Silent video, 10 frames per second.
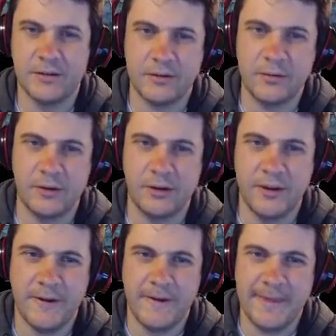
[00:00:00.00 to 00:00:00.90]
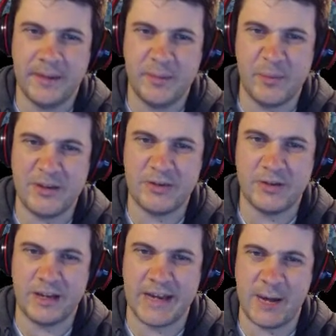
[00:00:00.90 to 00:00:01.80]
Cool. The memento
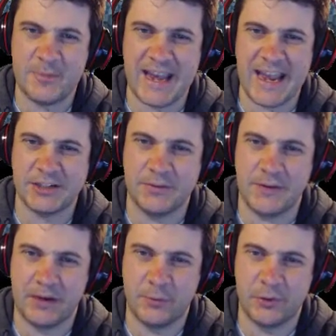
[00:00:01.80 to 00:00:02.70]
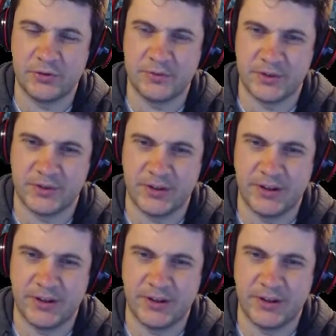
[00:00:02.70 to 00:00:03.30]
can now be activated for traversal.